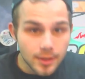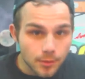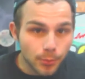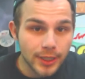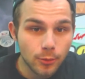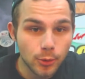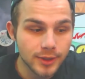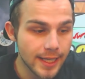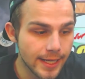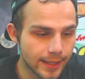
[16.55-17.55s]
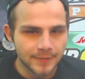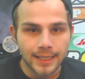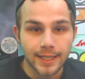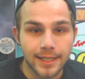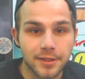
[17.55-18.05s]
is a pretty cool tank.
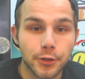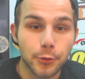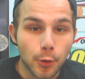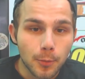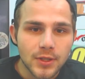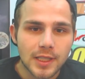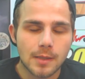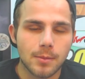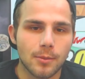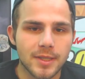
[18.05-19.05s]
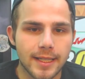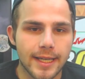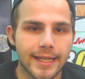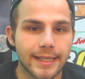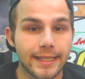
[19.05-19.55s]
It's your normal sub-ohm
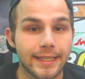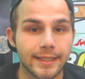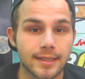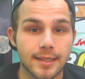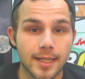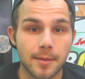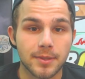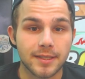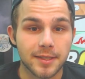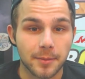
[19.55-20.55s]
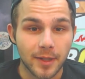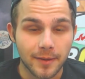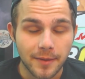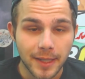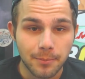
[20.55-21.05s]
tank, except something
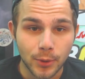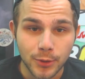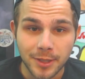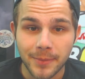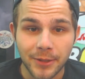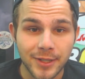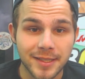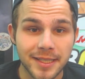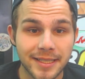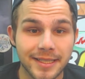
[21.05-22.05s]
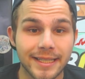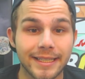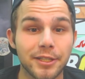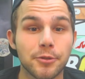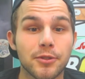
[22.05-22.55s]
that they boast about this is
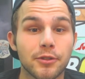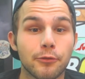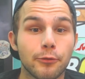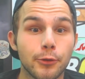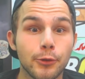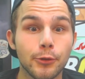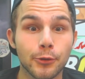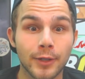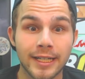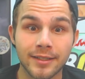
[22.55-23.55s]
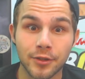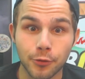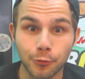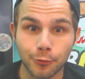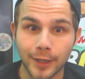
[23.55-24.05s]
it uses food grade
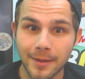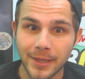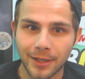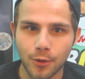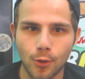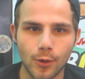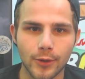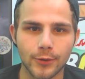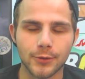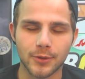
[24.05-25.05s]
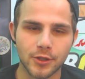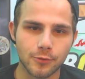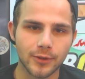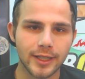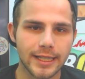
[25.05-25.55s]
ceramic coils, which
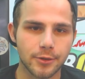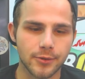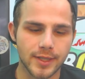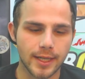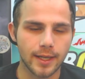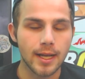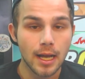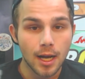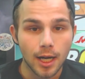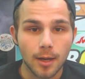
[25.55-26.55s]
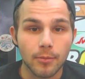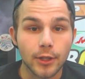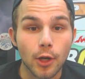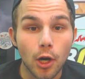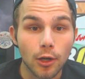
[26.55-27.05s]
is really interesting. Um,
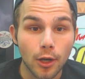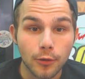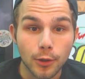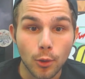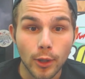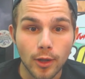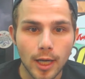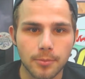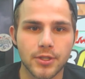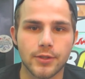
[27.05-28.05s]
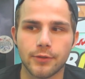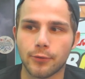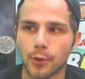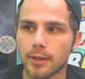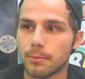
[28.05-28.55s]
there are other coil options
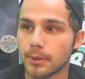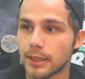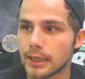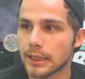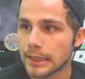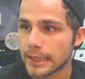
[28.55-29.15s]
for it, but